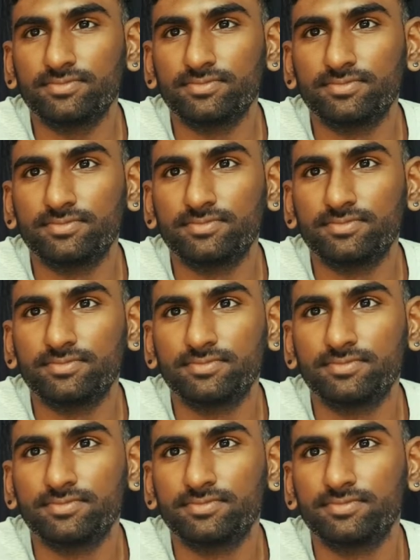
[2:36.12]

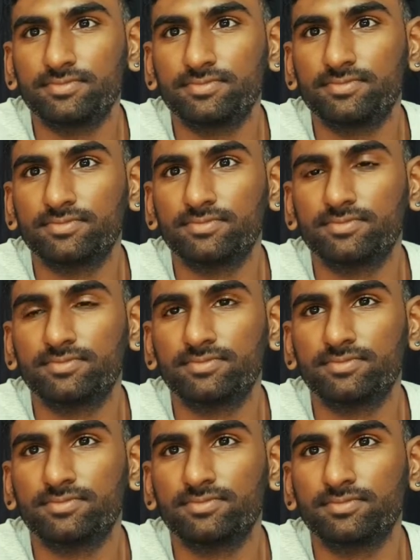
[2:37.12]

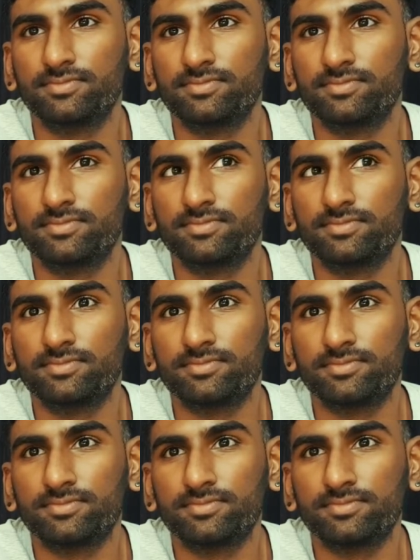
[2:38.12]

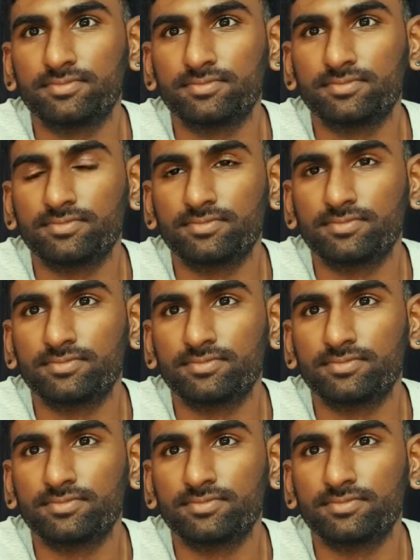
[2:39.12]
The person shown says nothing.